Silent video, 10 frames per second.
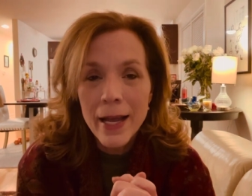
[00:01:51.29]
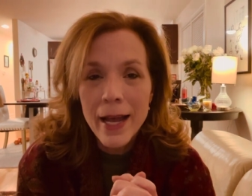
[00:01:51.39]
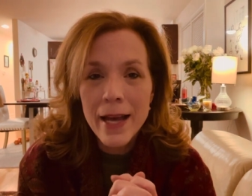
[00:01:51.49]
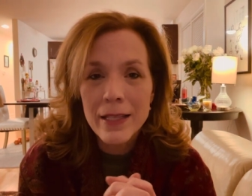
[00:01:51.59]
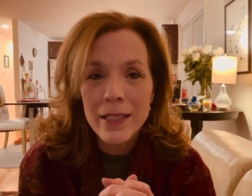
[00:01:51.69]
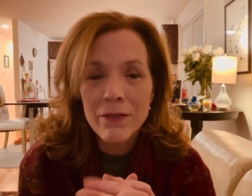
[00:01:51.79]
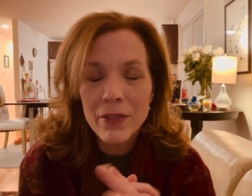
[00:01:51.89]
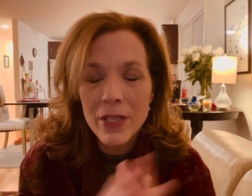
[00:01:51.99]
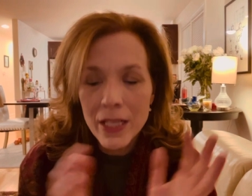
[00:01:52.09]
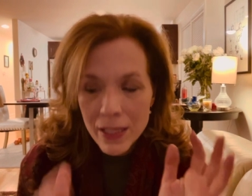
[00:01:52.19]
And if
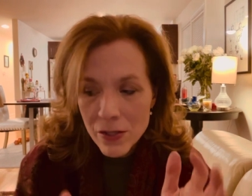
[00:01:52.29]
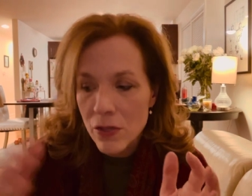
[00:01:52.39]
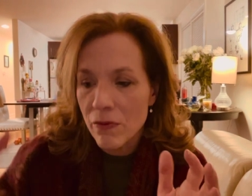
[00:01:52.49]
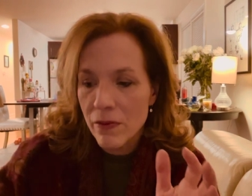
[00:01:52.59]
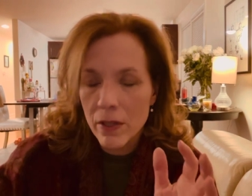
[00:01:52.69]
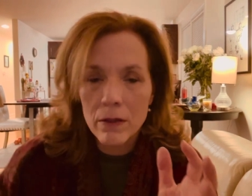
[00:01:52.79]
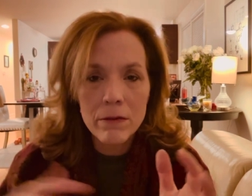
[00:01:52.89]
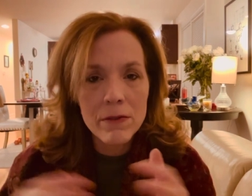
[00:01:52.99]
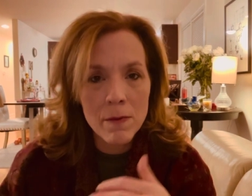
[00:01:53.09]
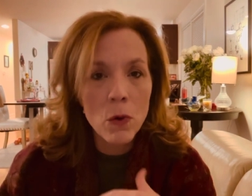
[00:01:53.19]
it is to fill
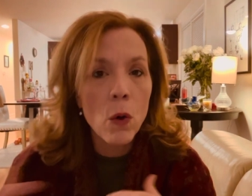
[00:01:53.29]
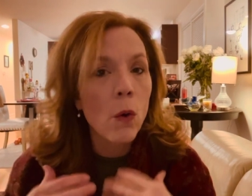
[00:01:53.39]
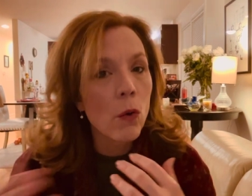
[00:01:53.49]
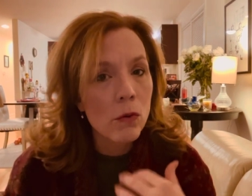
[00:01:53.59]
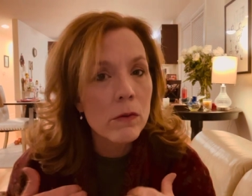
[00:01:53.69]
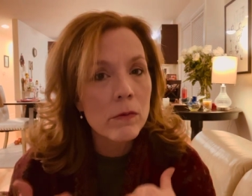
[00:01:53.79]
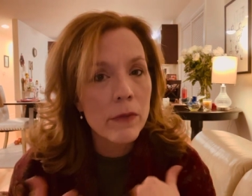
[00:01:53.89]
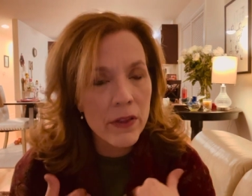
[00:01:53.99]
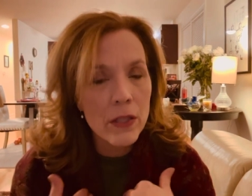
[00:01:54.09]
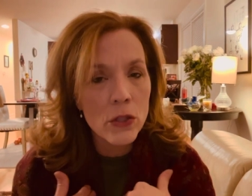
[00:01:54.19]
some hole
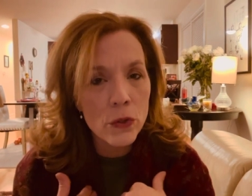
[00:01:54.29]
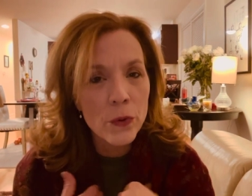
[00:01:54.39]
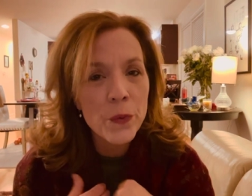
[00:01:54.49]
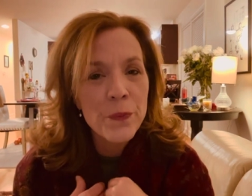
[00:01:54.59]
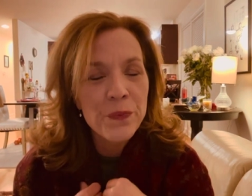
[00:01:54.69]
within you,